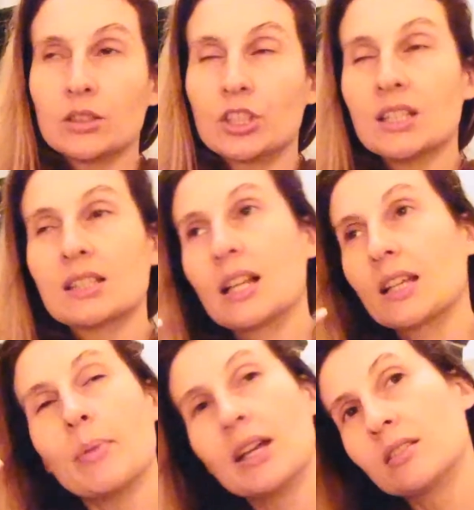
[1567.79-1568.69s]
She's
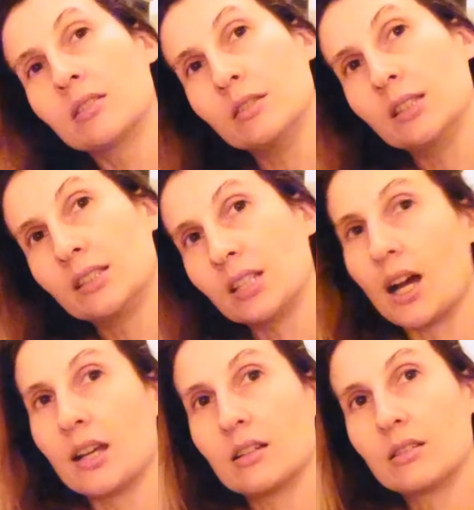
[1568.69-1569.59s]
like mentally
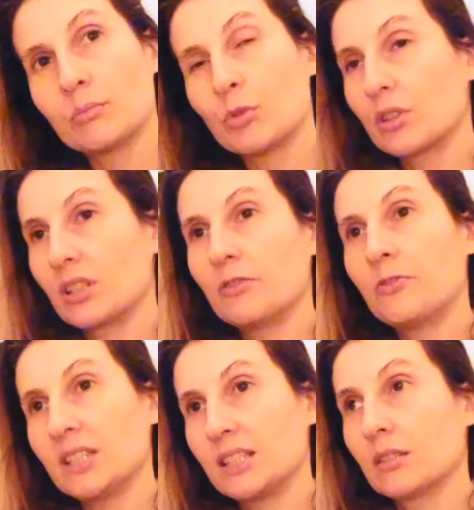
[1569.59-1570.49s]
tired more than
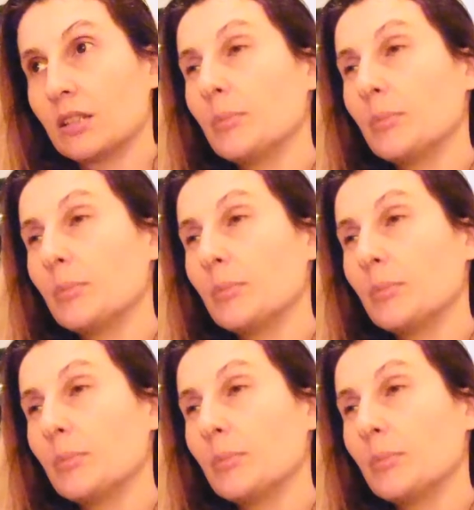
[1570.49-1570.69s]
physically.